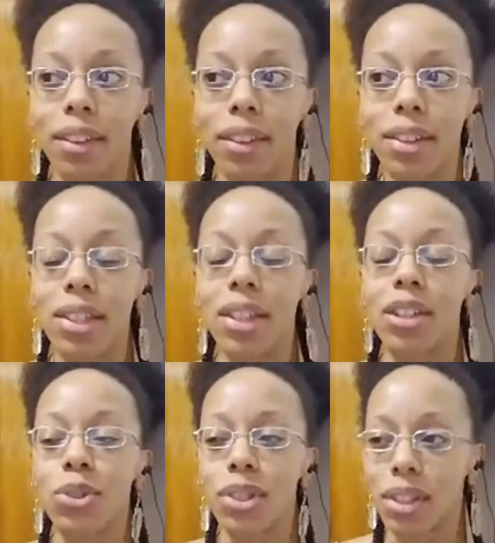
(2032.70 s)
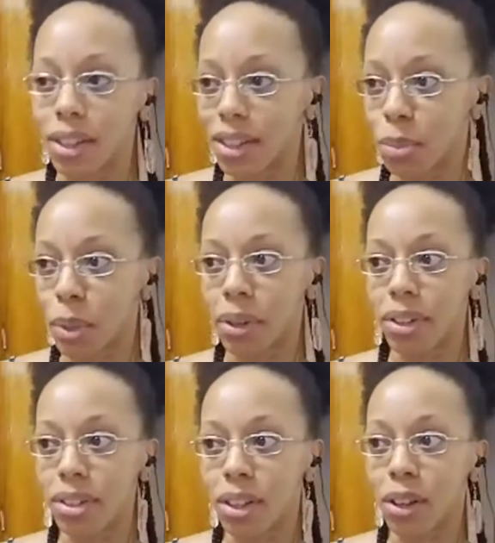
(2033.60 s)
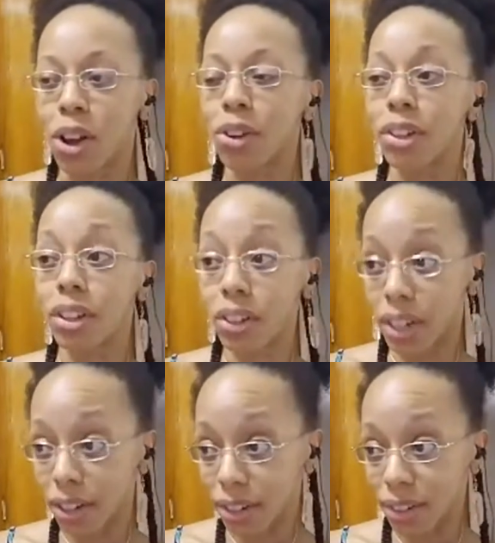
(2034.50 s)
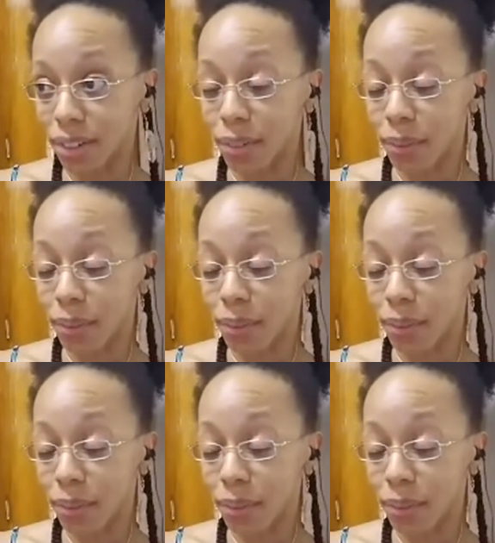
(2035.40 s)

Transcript: It's an interesting experience. The longer you're here,